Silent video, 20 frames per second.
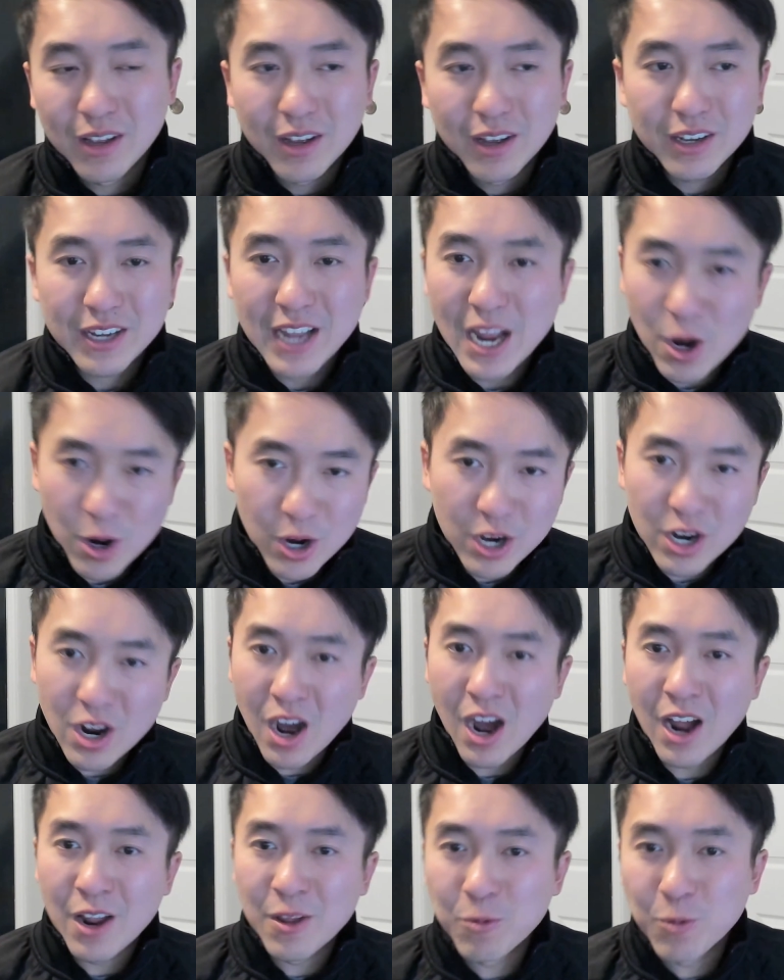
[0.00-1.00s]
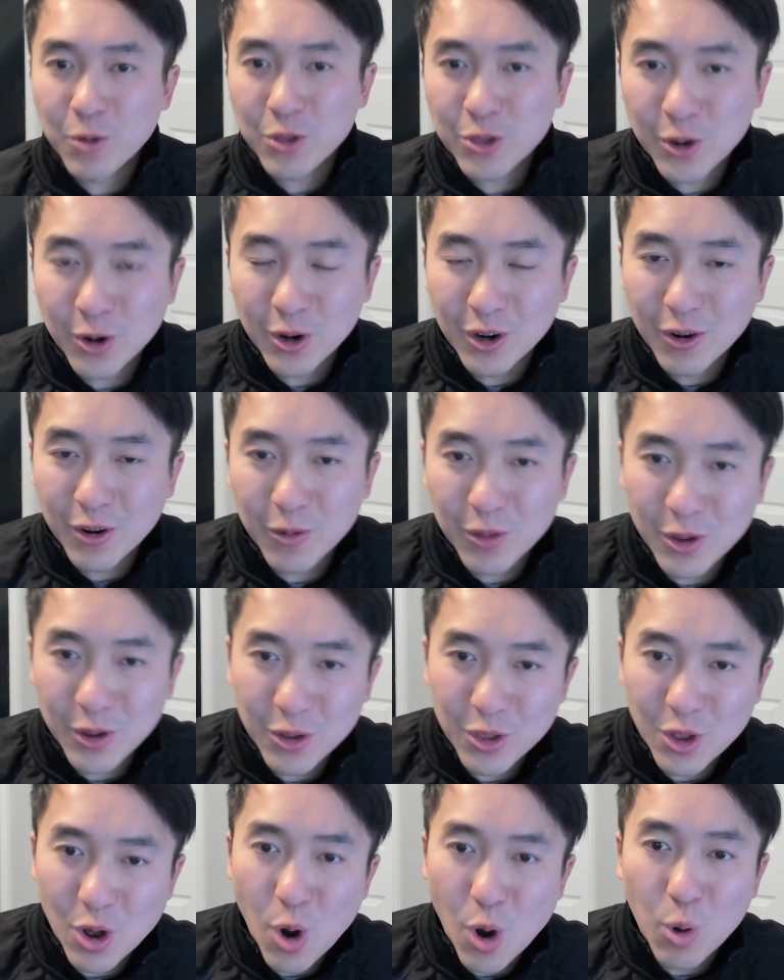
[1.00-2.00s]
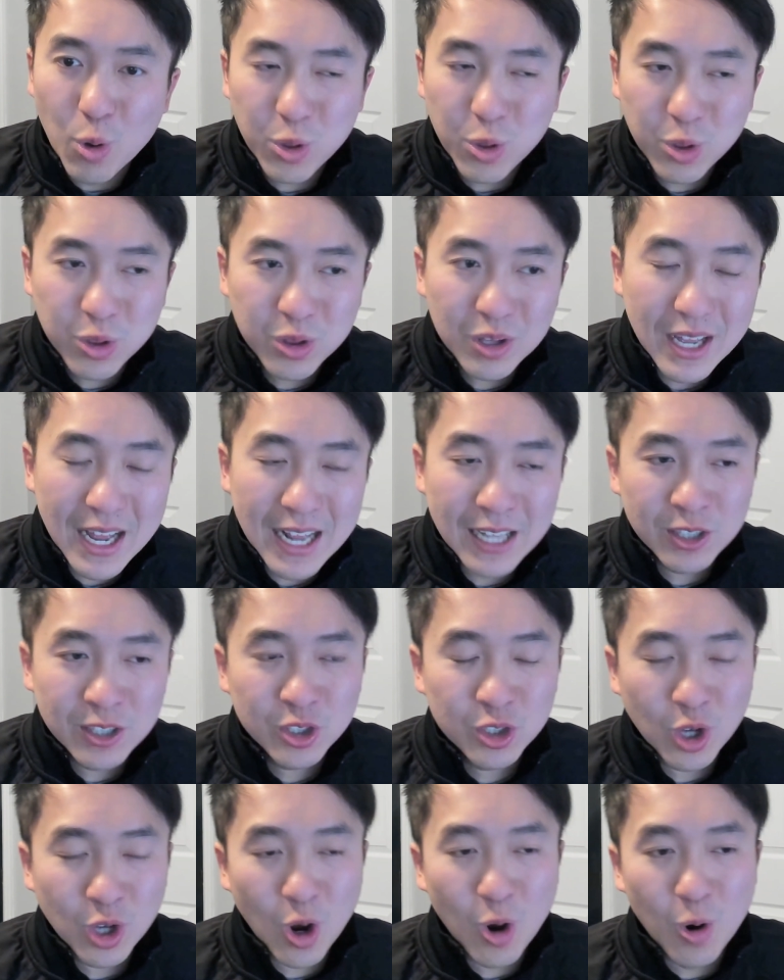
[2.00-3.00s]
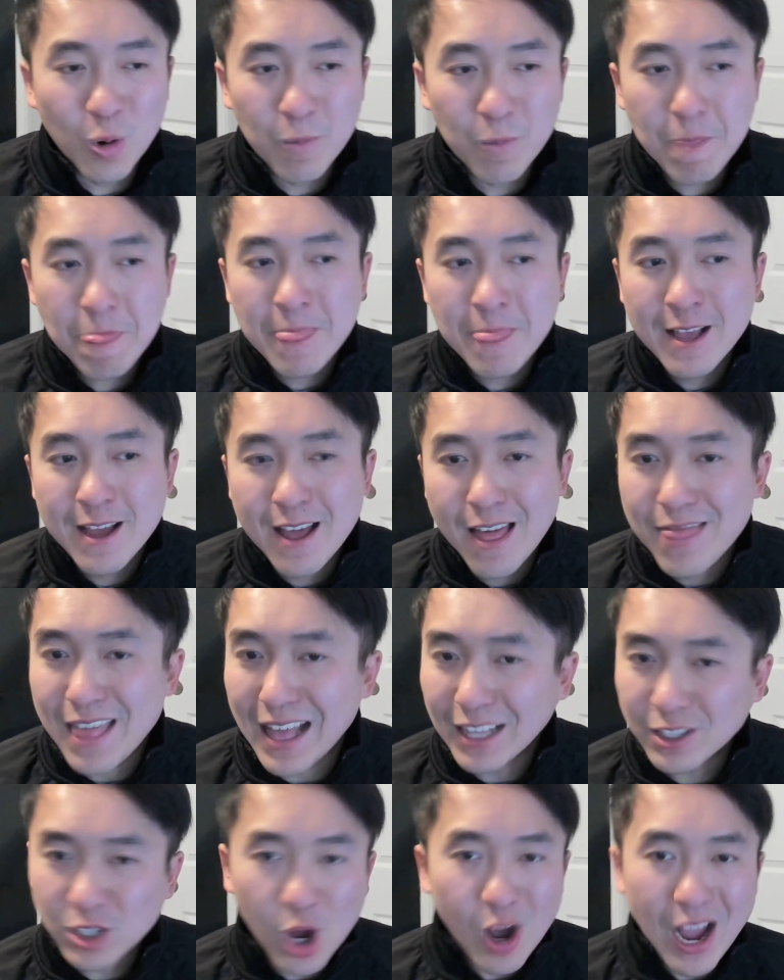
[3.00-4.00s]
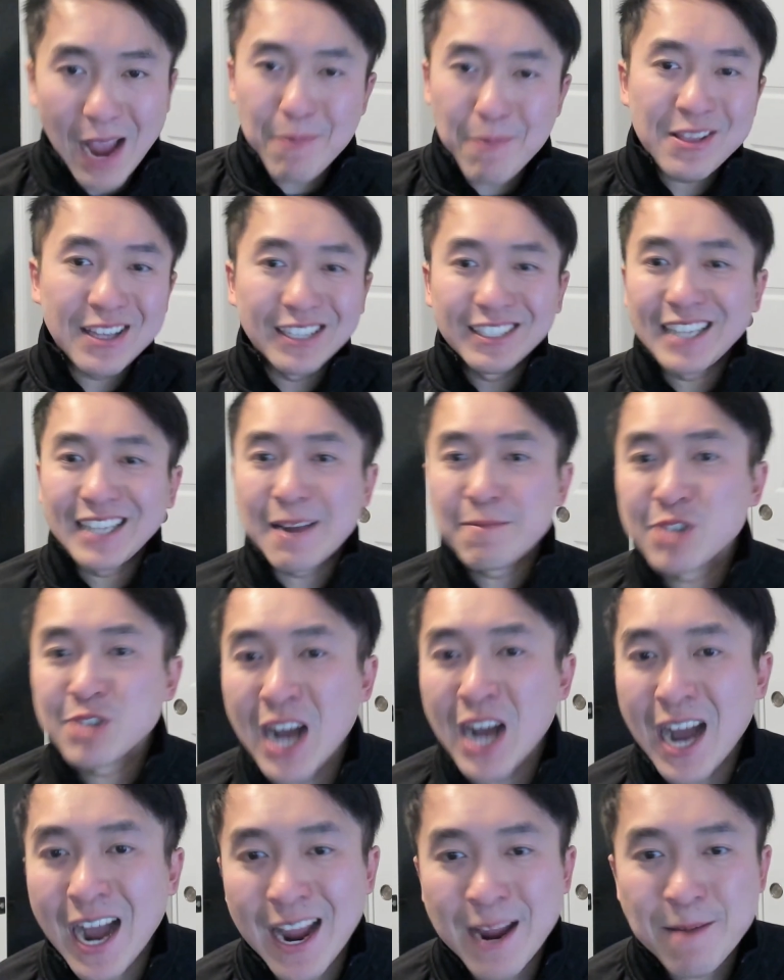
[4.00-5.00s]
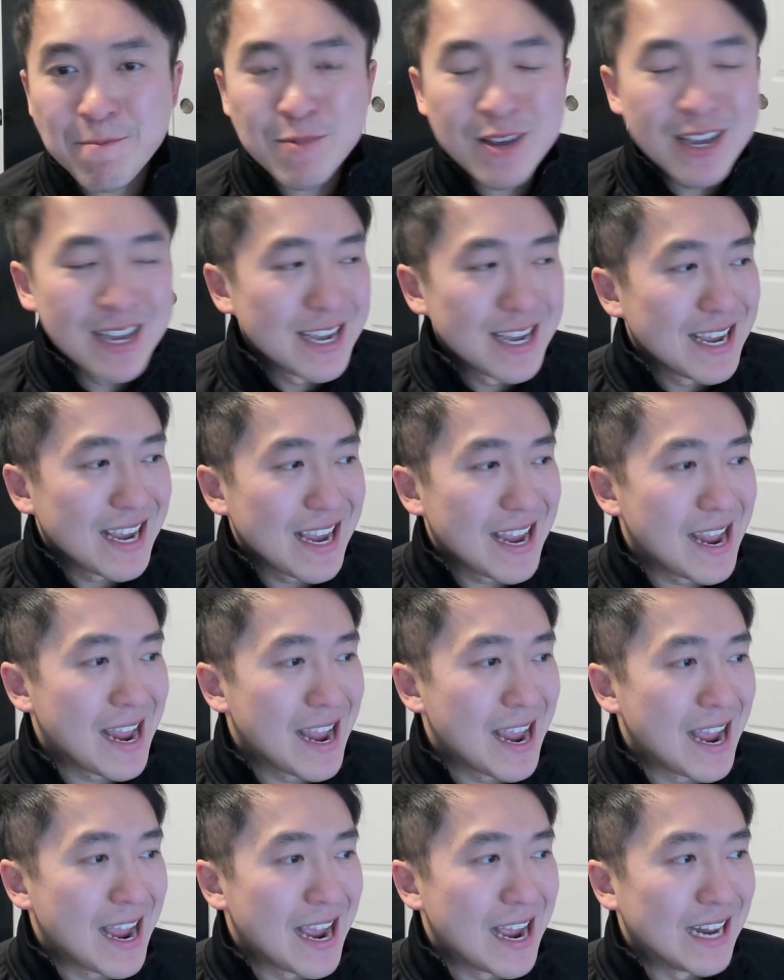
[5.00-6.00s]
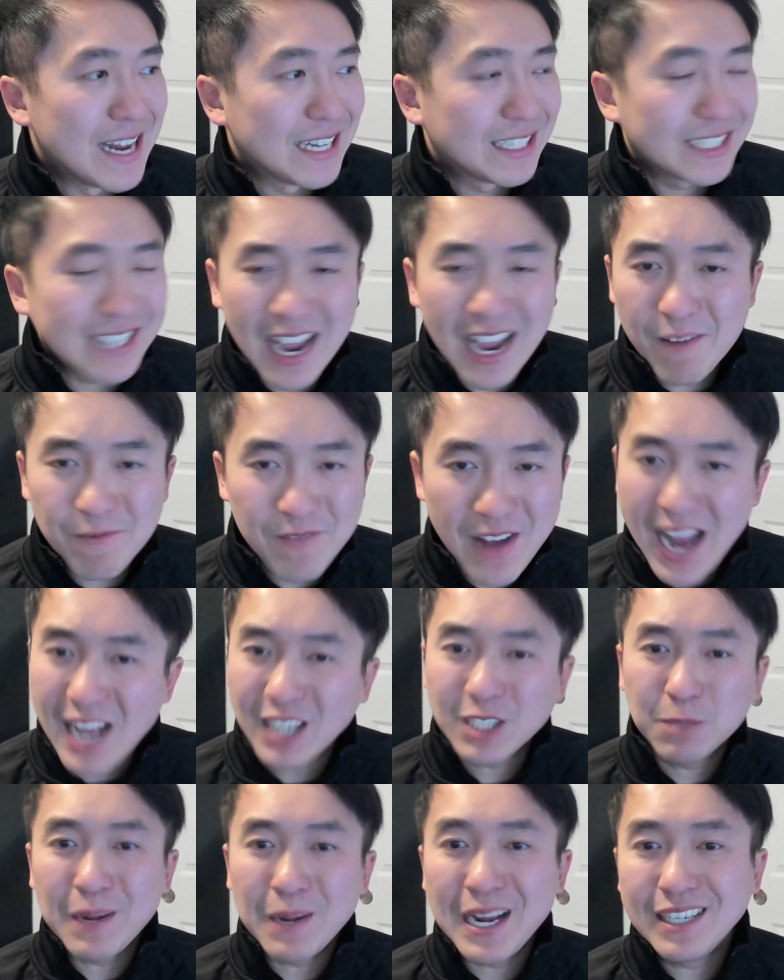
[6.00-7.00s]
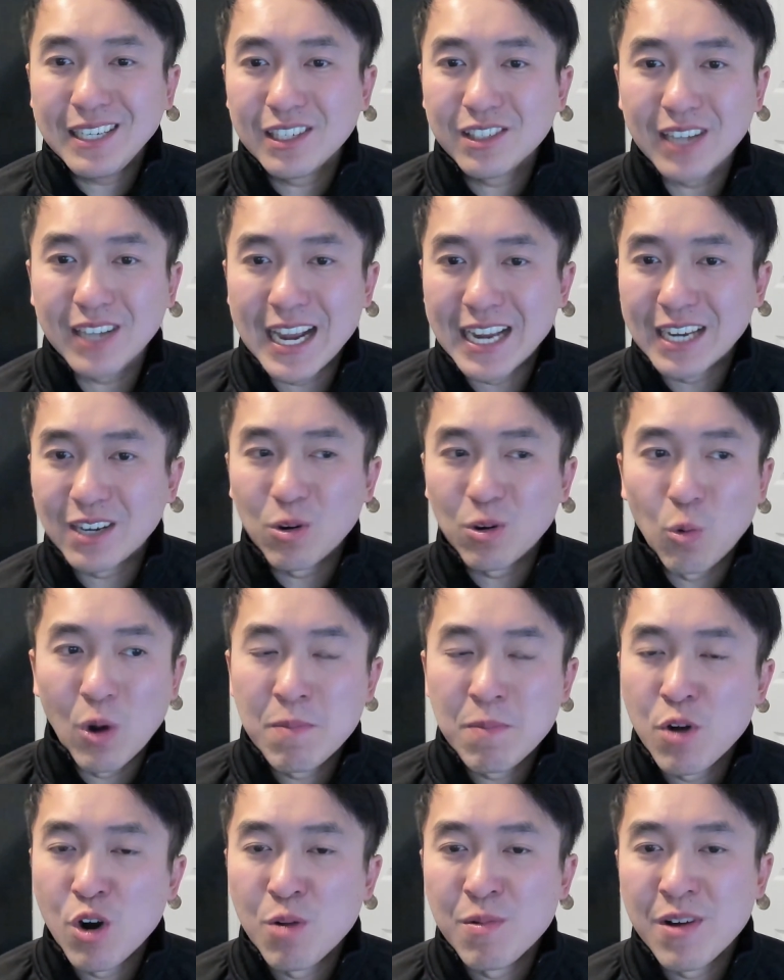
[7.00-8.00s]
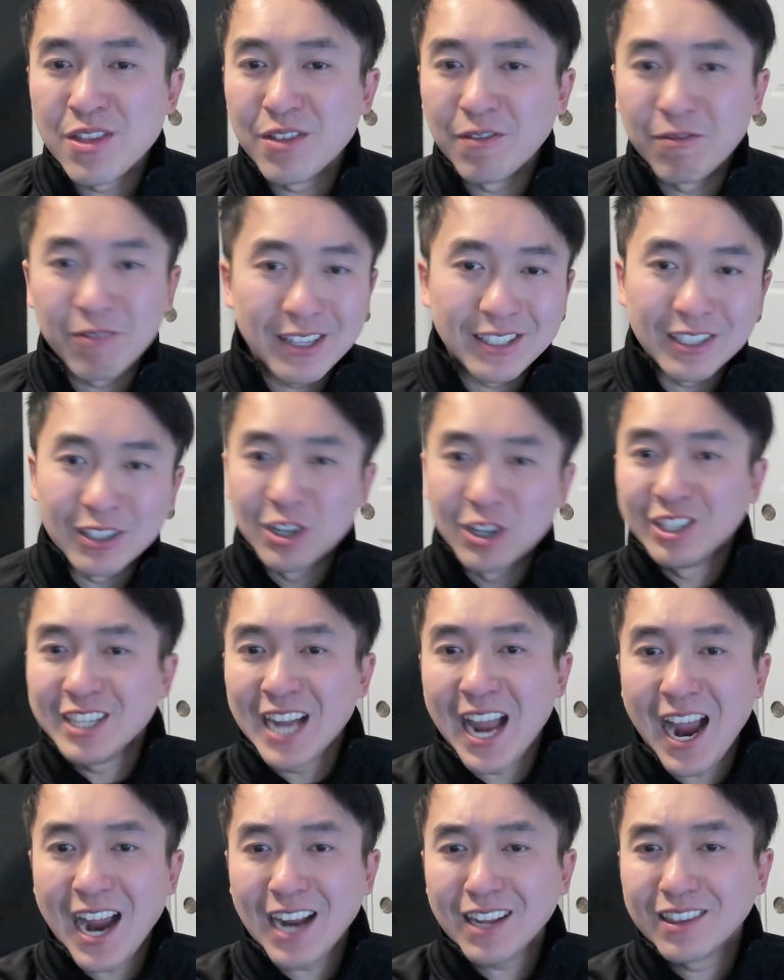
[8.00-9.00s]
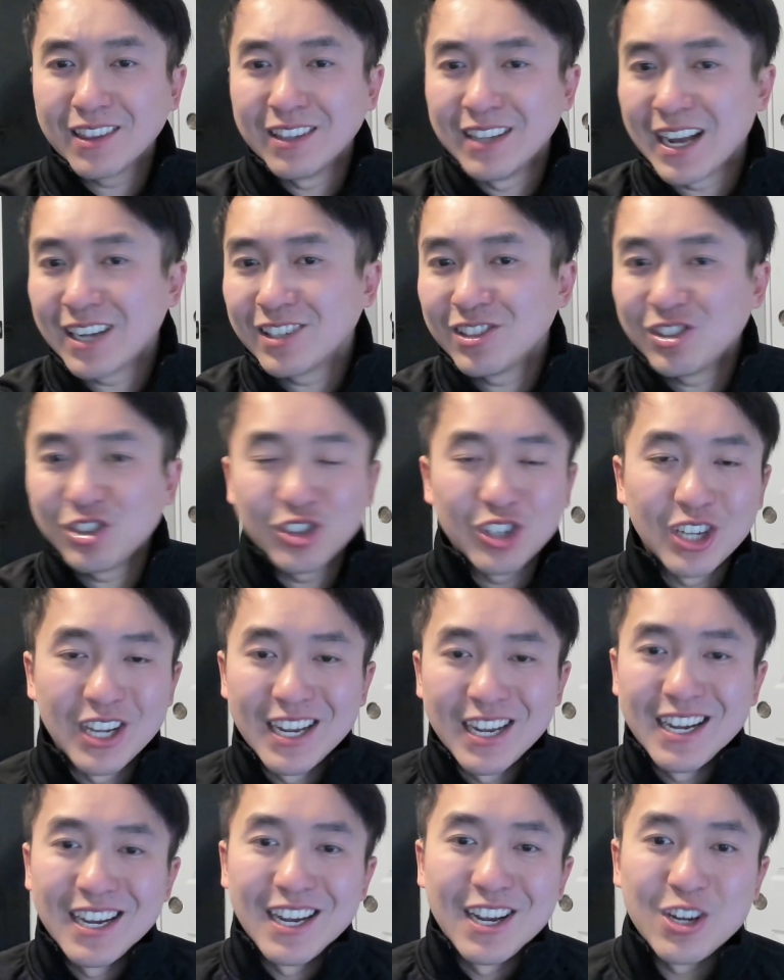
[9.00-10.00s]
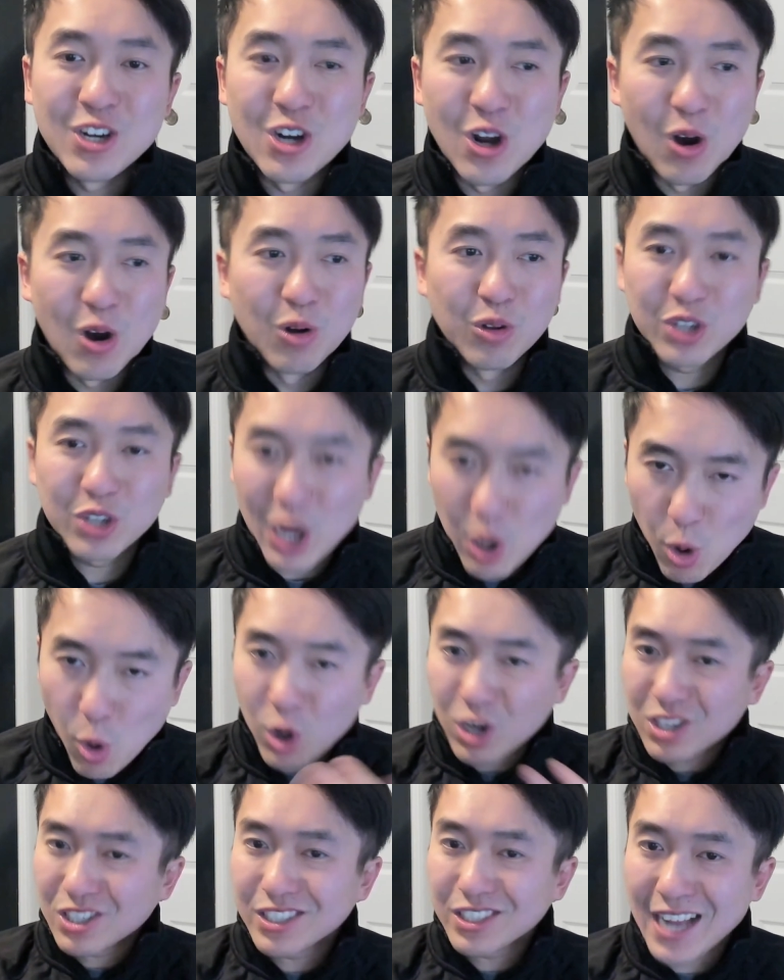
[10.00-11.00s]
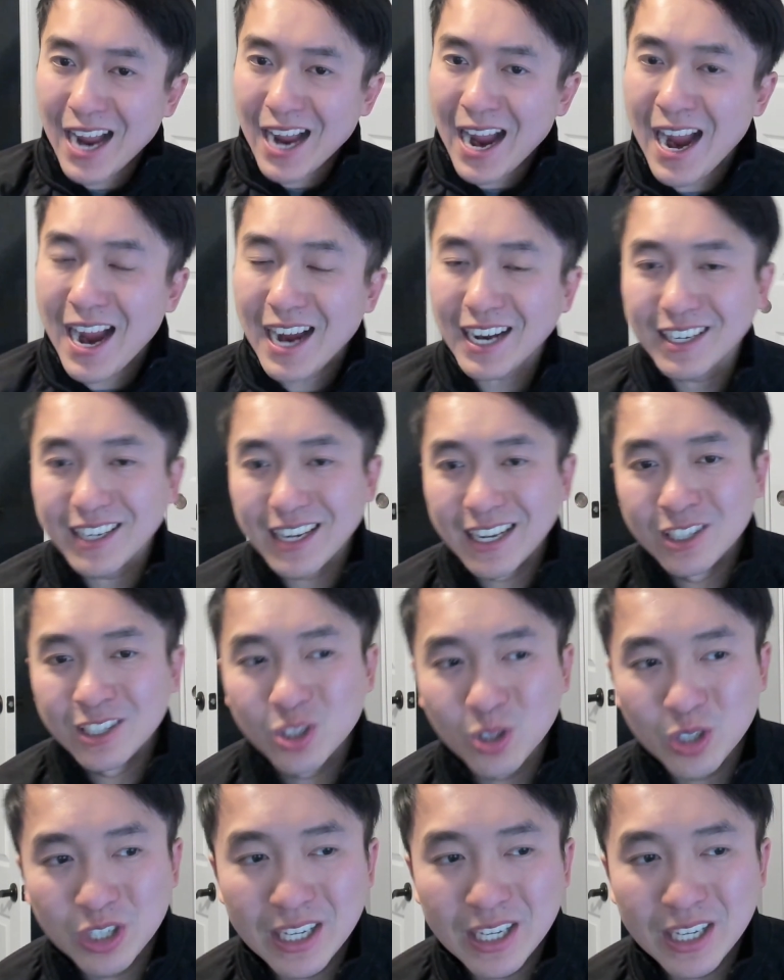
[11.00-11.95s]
carry on with the oath. And so that's all happening at the same time, and it's kind of fast paced. It's like one moment the fleet's under attack, the next orcs attack, and so you